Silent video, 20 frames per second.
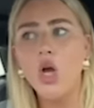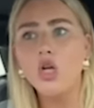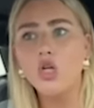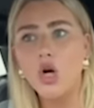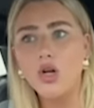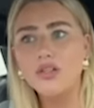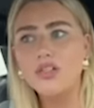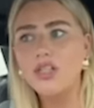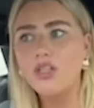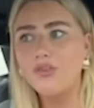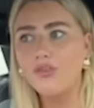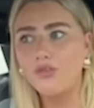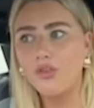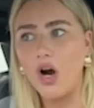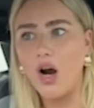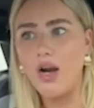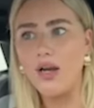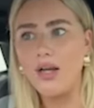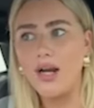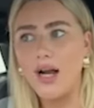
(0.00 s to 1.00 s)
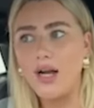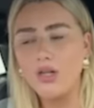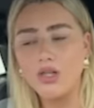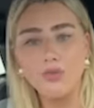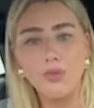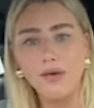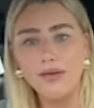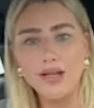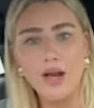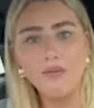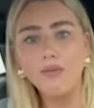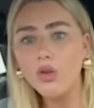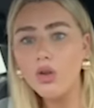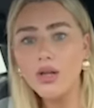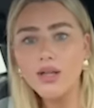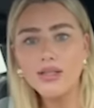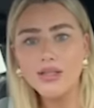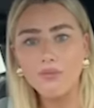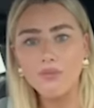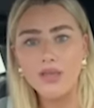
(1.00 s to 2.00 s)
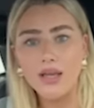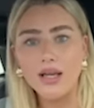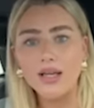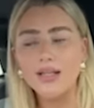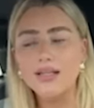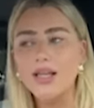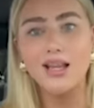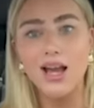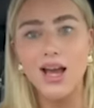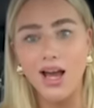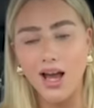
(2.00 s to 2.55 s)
got to the front and I just wanted to have a look at some things.